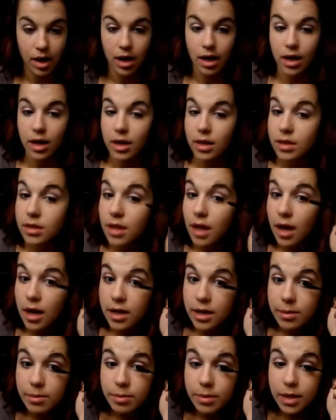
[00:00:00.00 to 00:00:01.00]
And
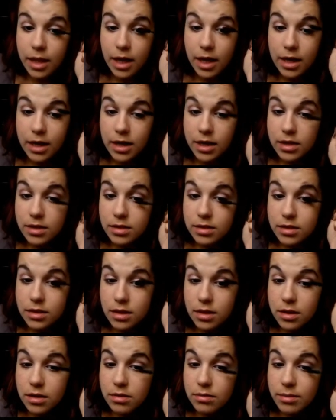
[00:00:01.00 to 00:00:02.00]
I apply it
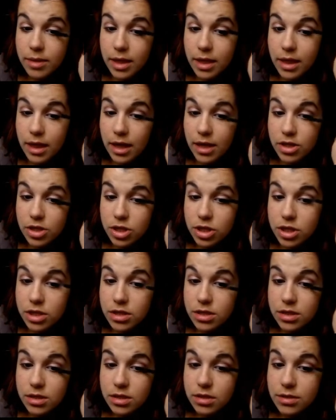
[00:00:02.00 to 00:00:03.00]
on my
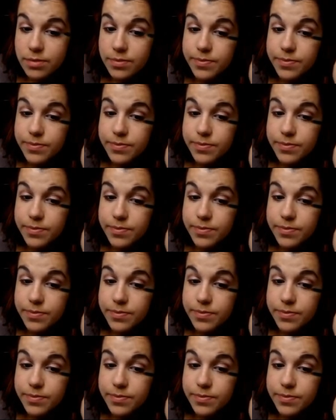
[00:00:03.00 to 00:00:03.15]
lashes.